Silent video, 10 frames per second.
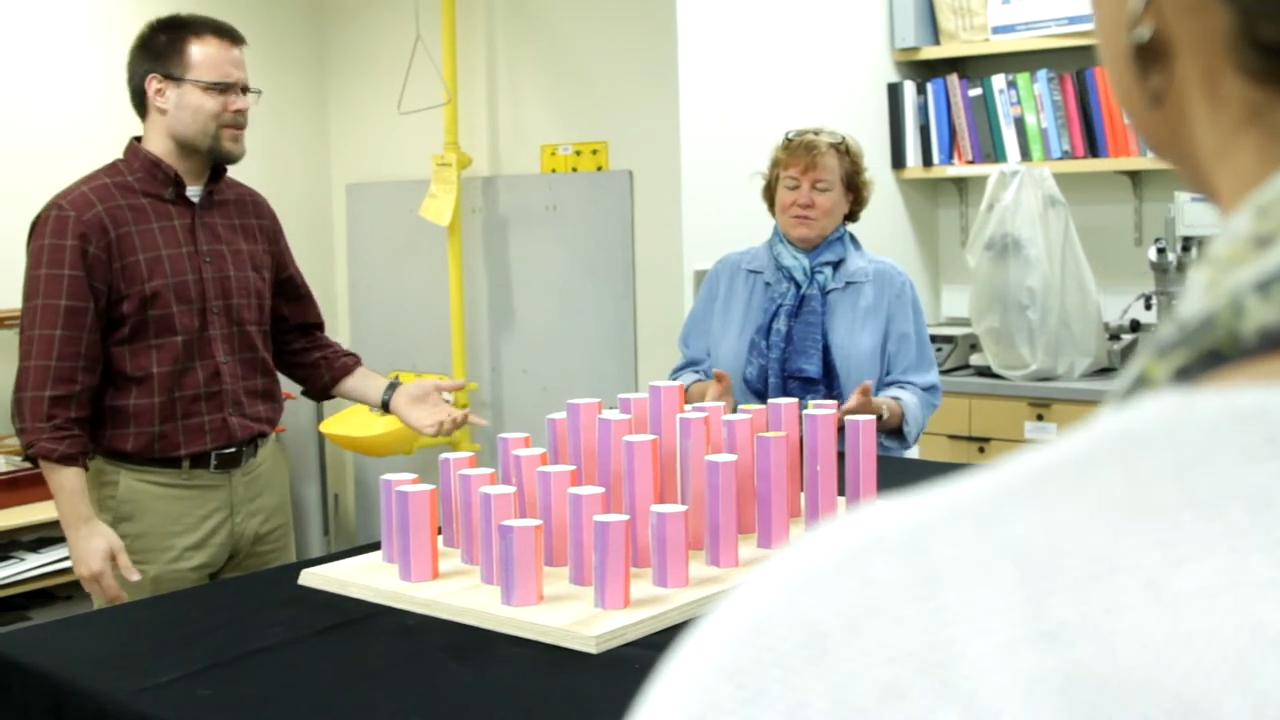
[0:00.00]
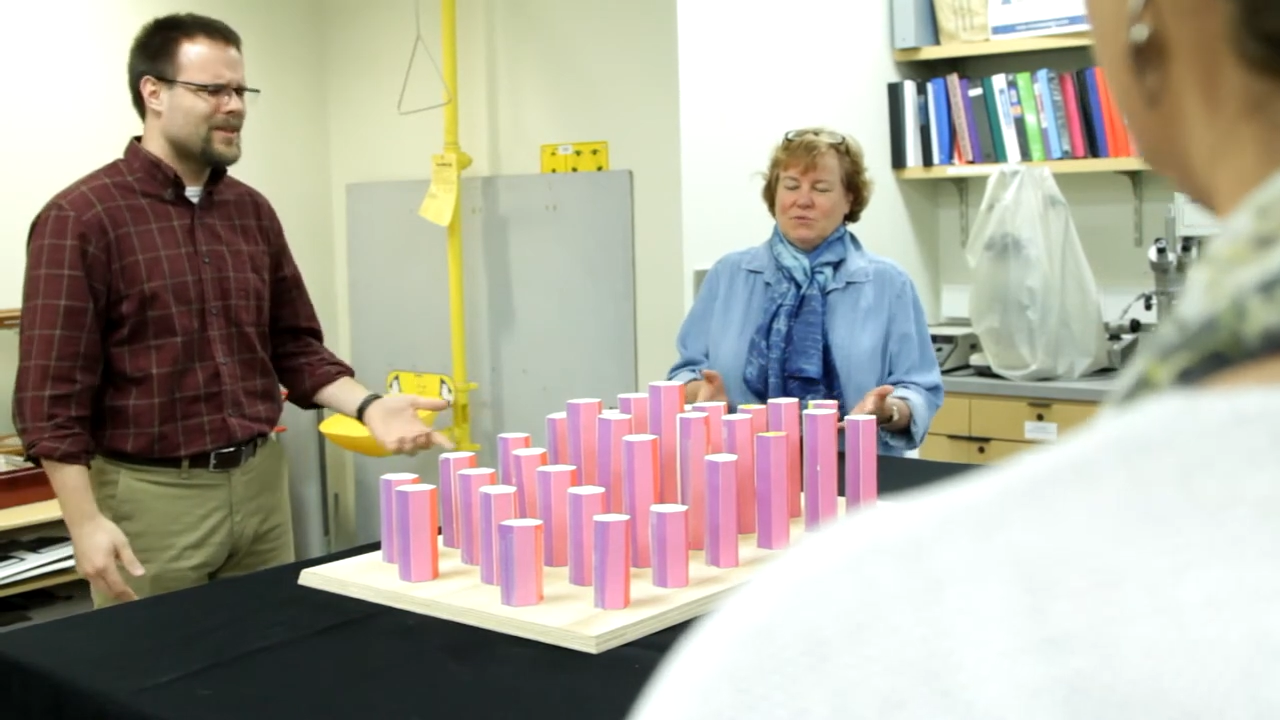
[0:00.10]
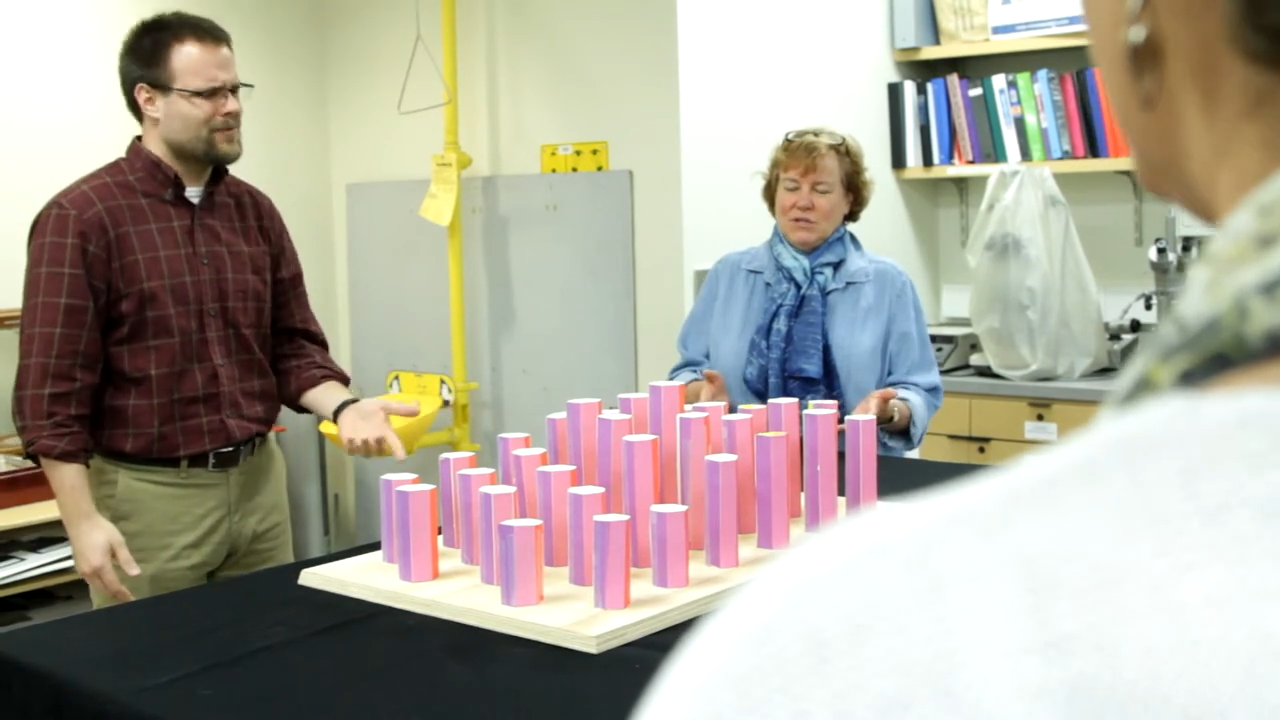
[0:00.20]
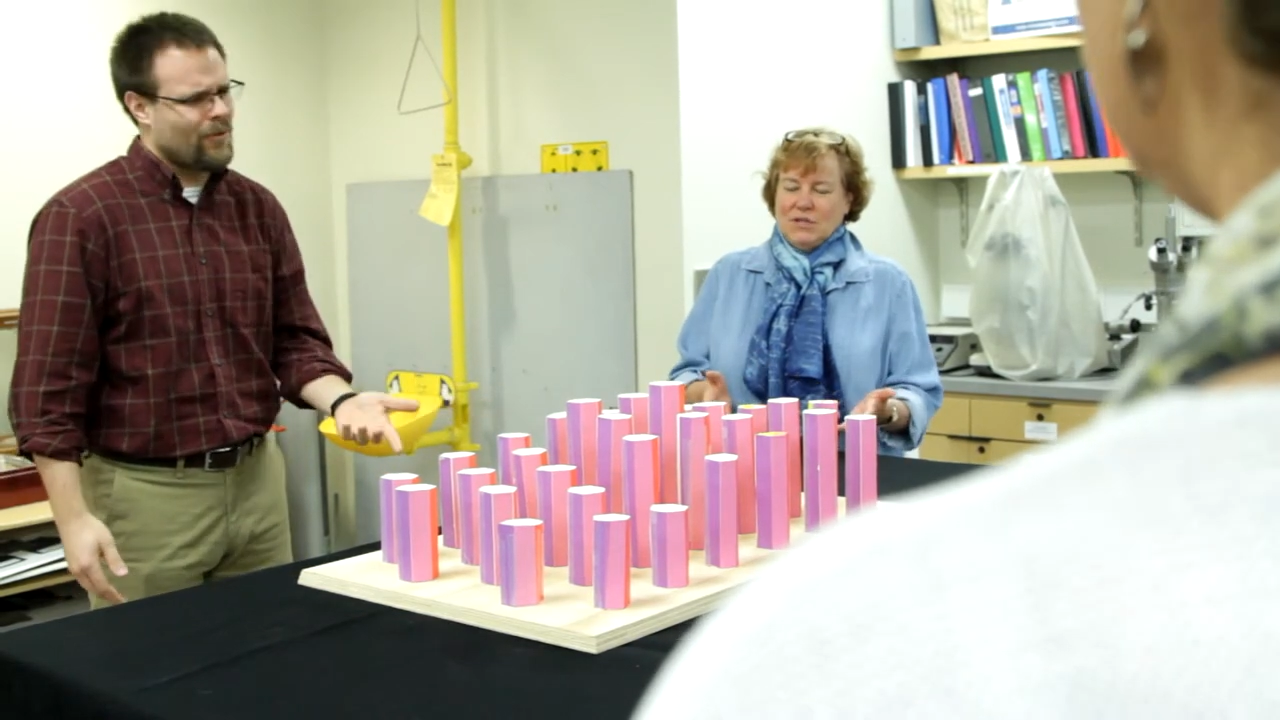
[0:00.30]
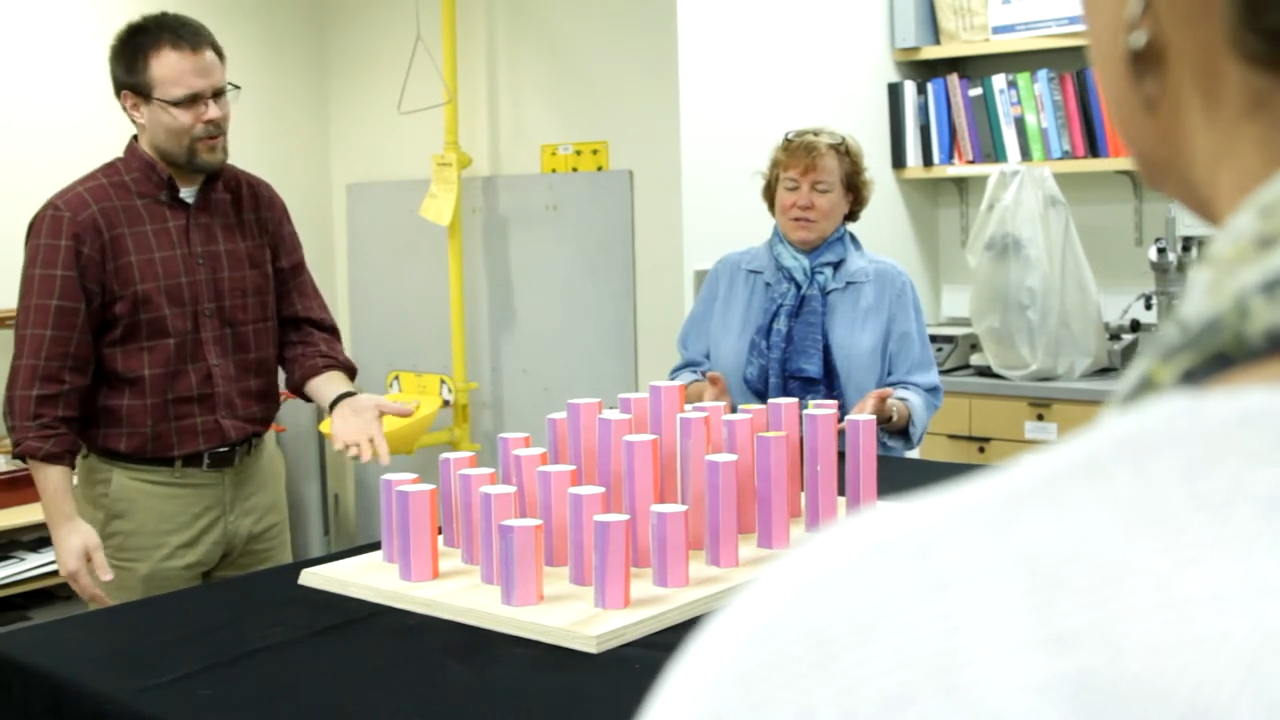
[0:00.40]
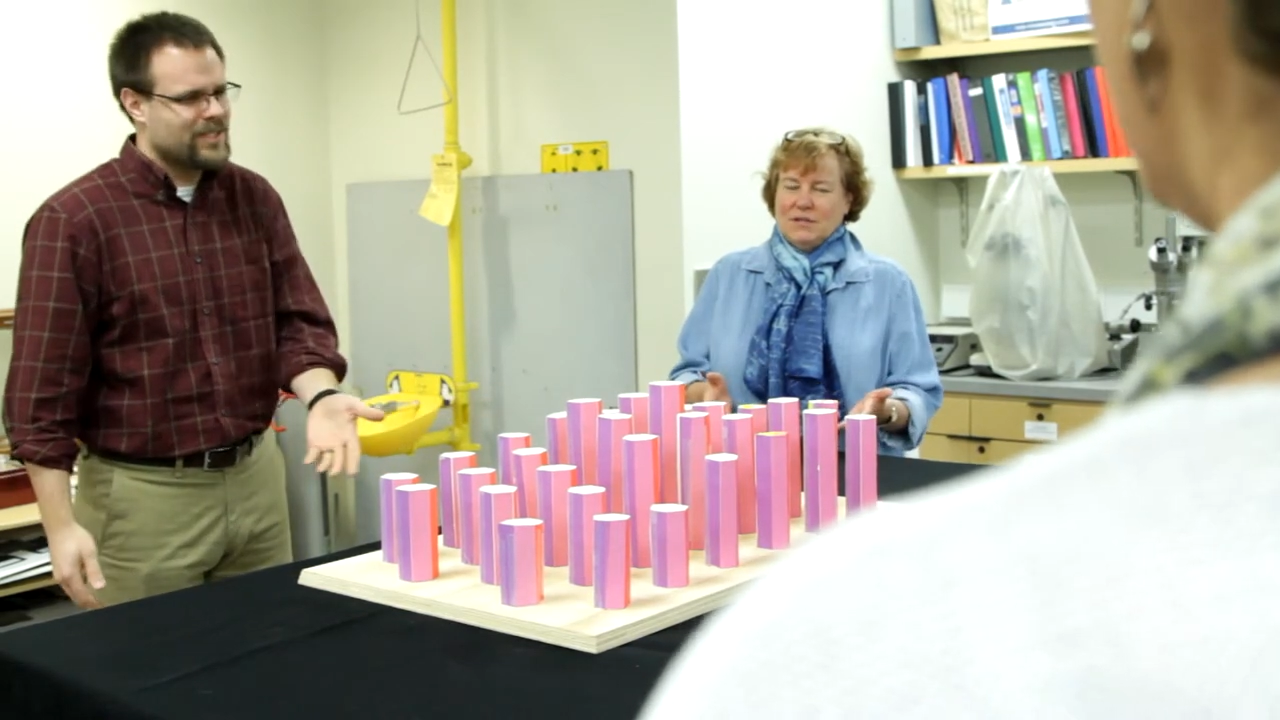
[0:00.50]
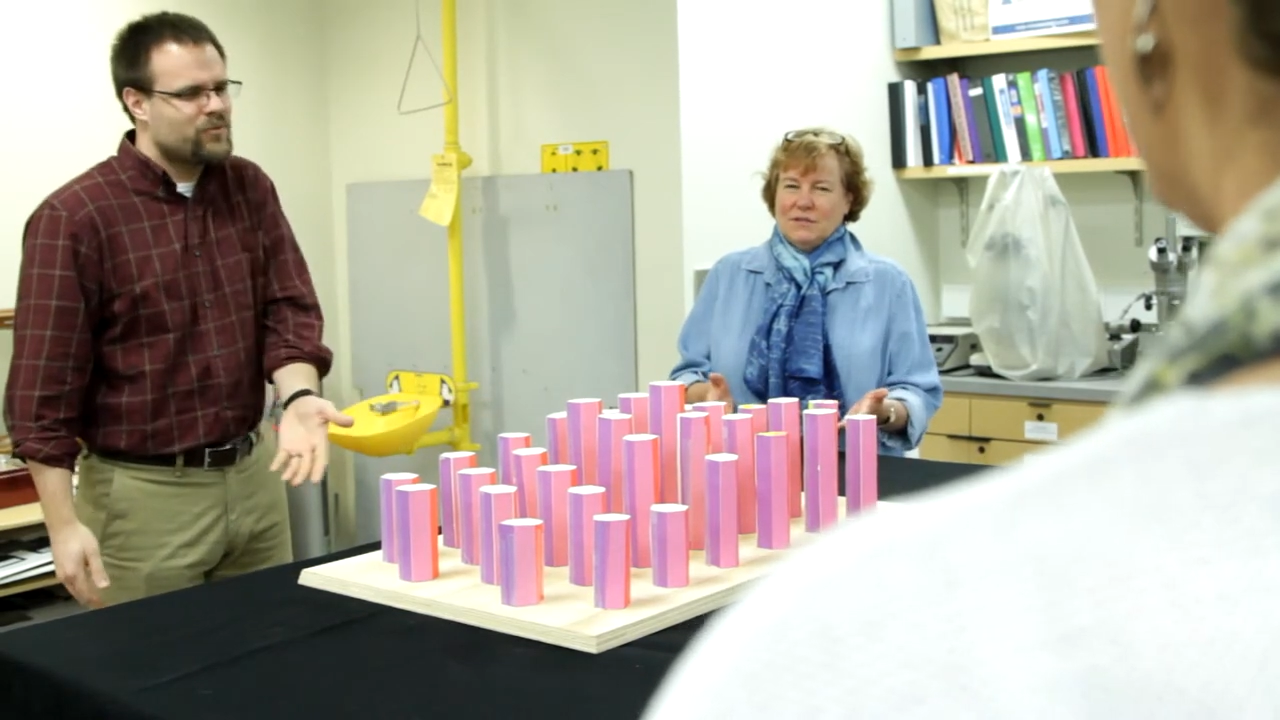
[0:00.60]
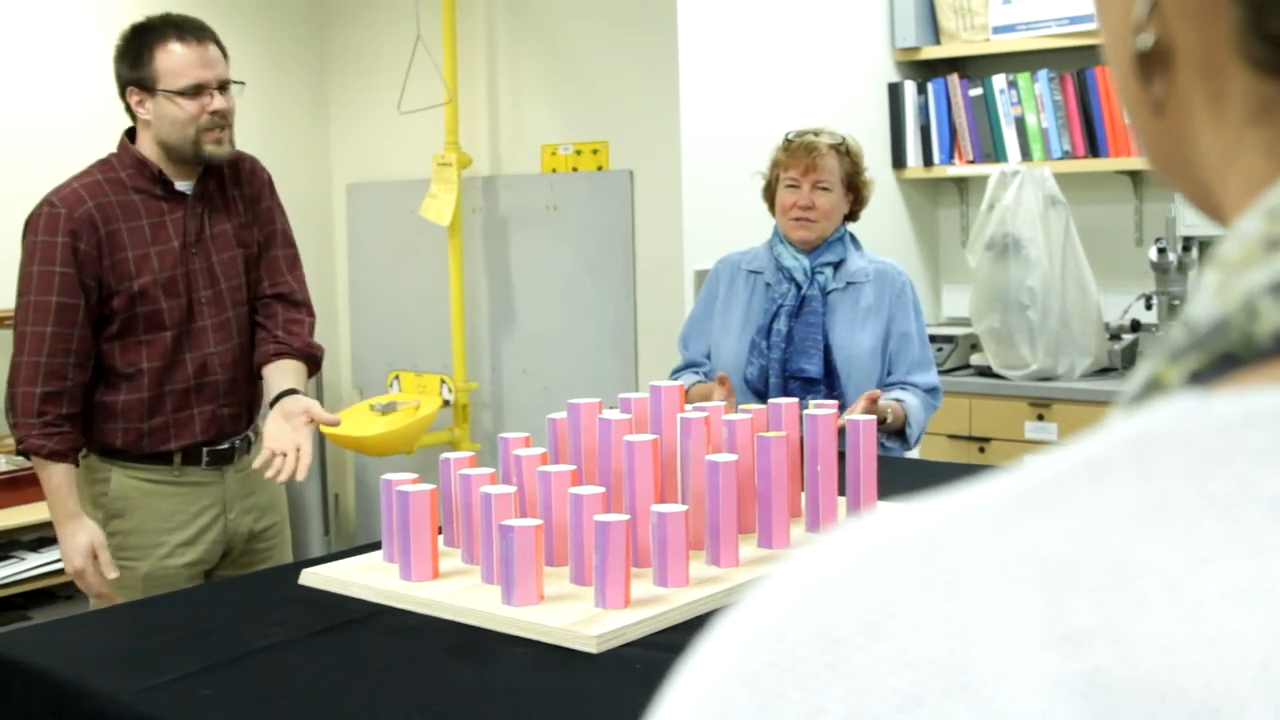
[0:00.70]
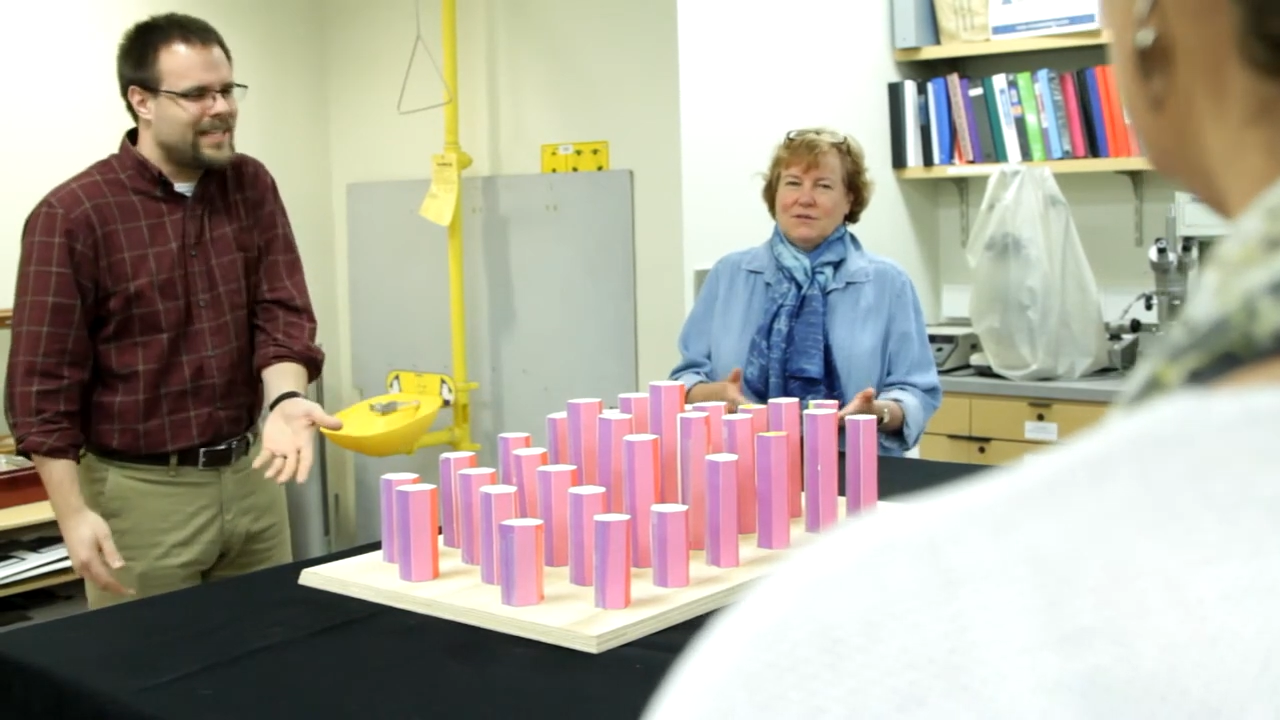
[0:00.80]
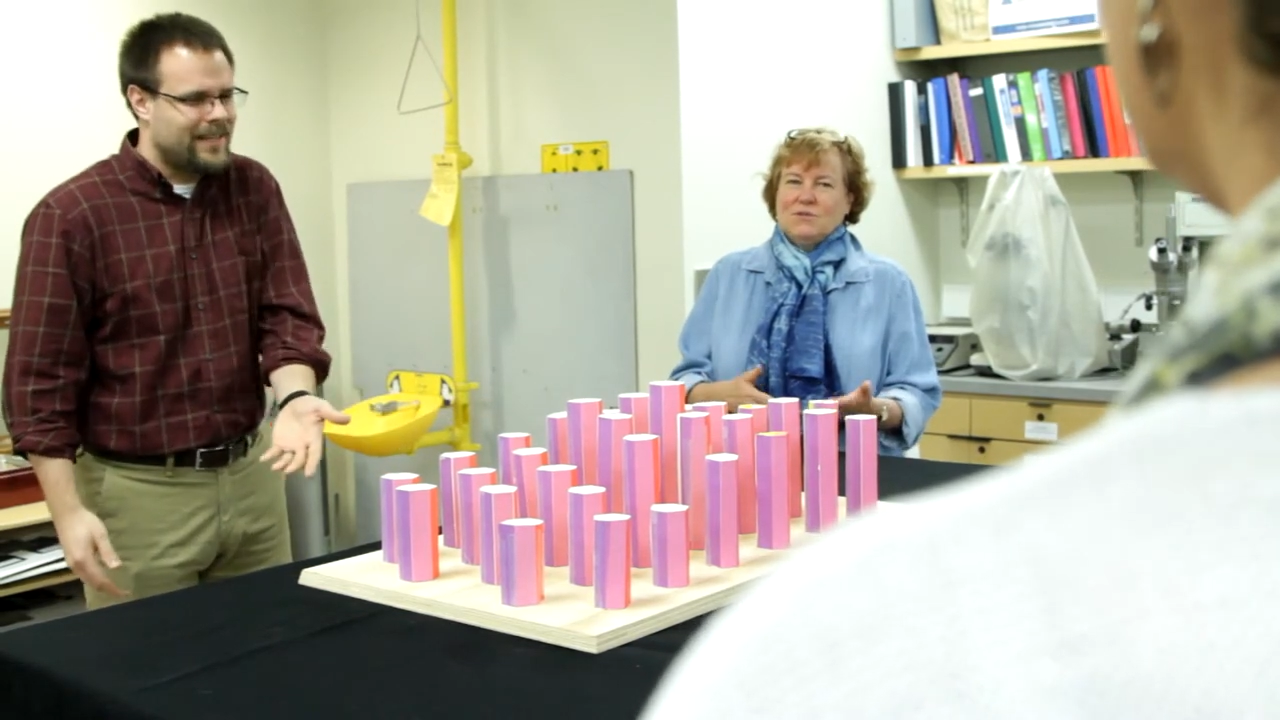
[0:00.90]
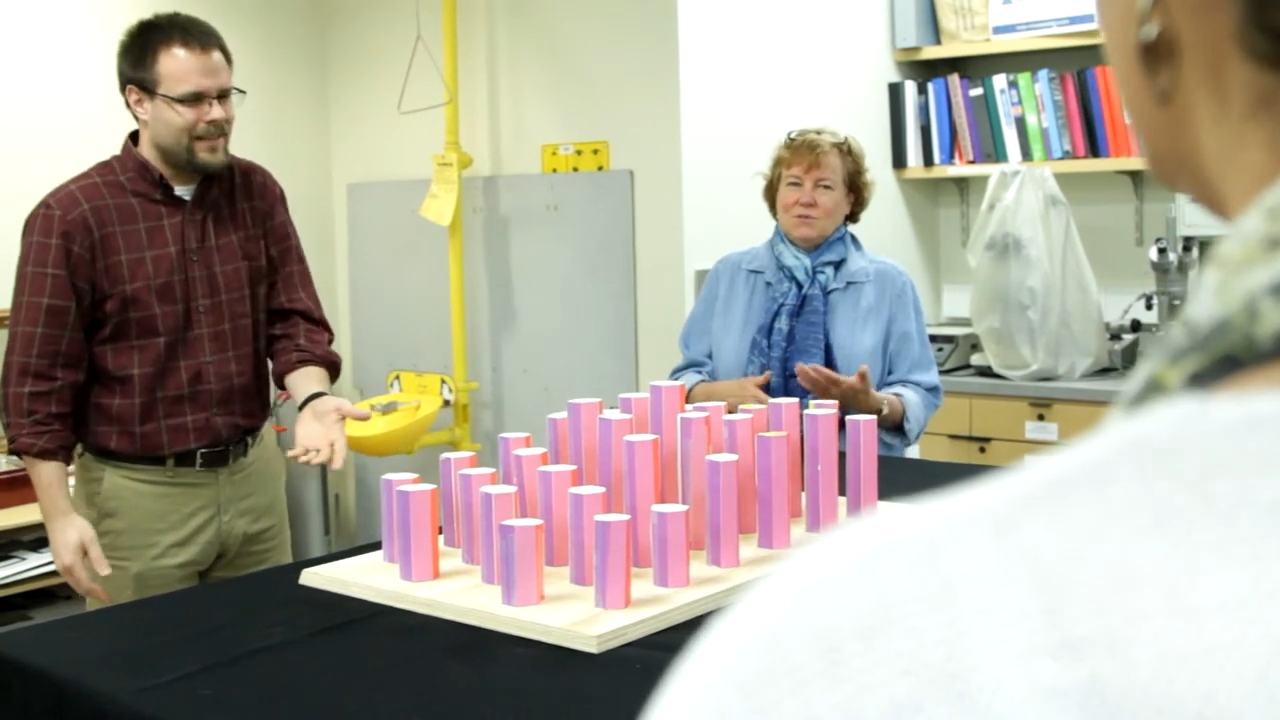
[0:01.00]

Get together,